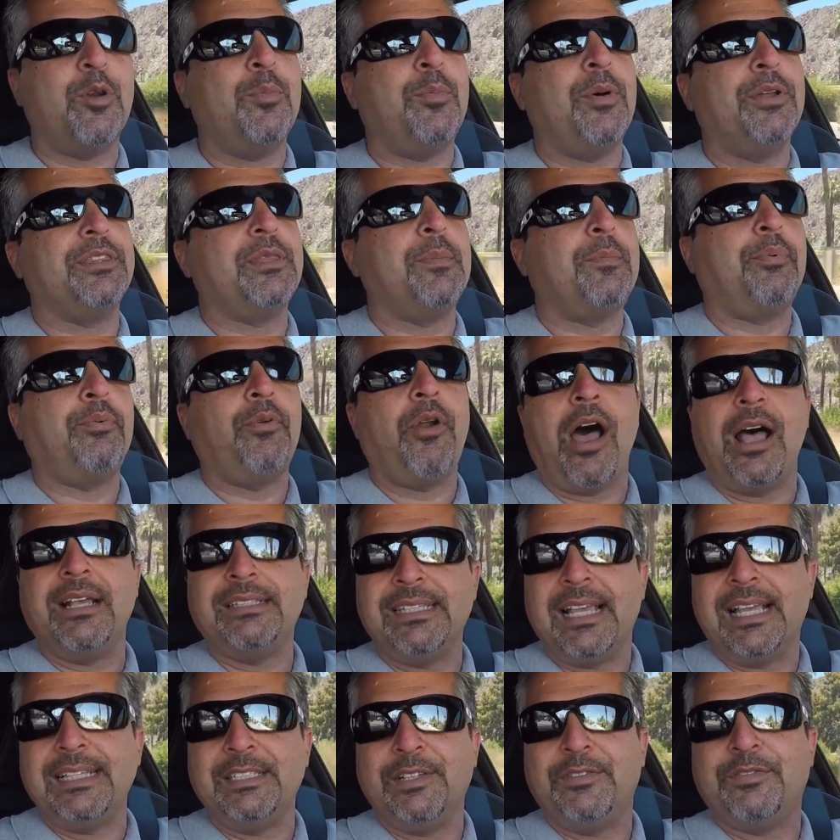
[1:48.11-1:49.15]
but the
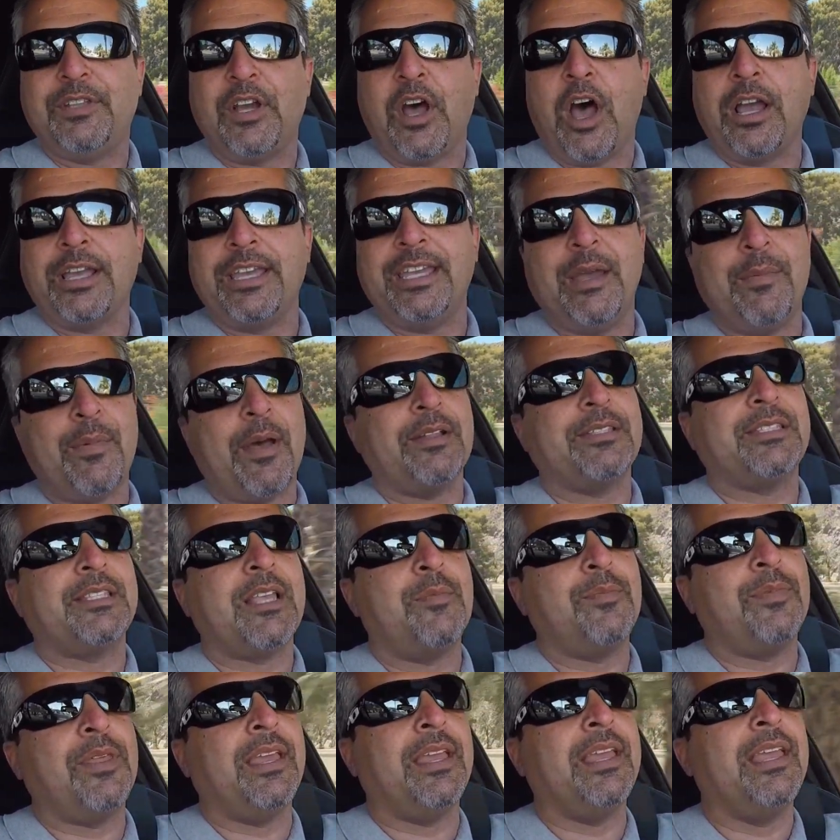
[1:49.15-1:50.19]
process of talking about
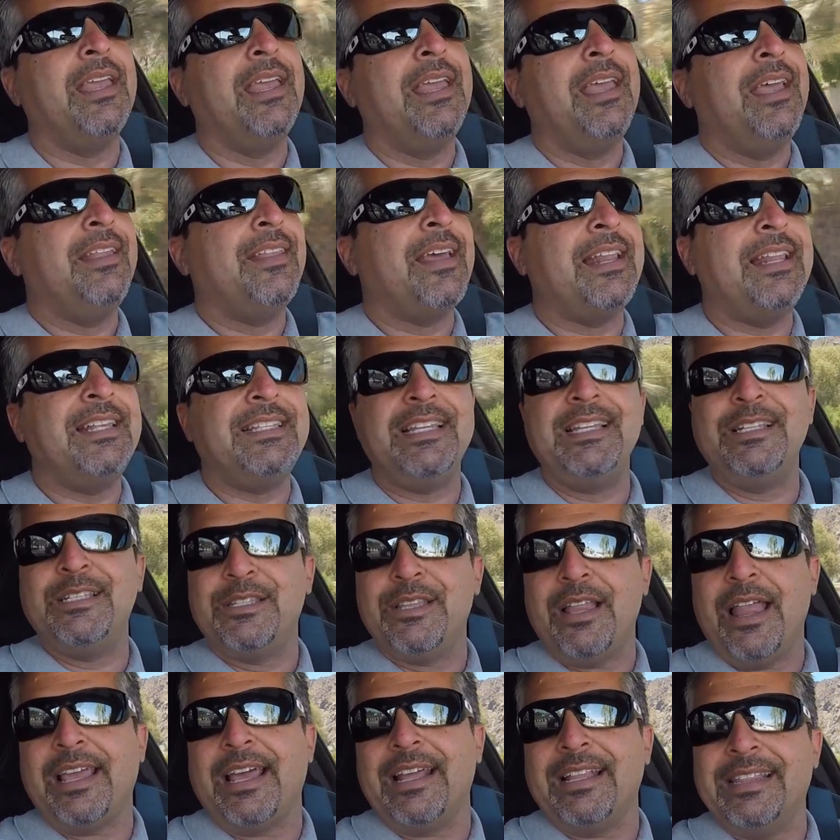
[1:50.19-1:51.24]
something that isn't
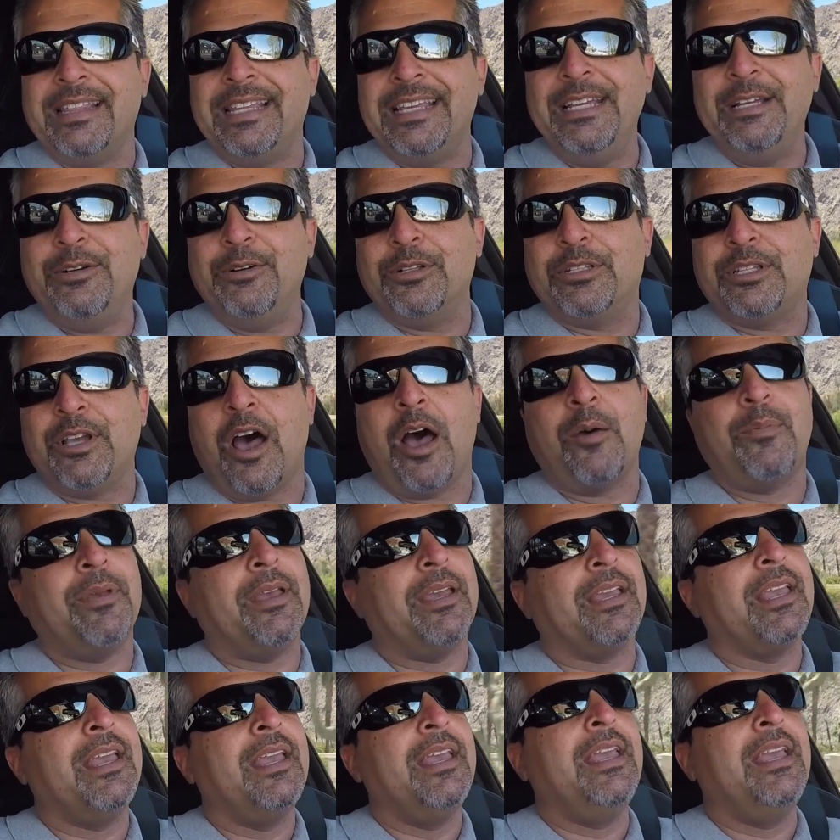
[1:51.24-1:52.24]
like a legal topic.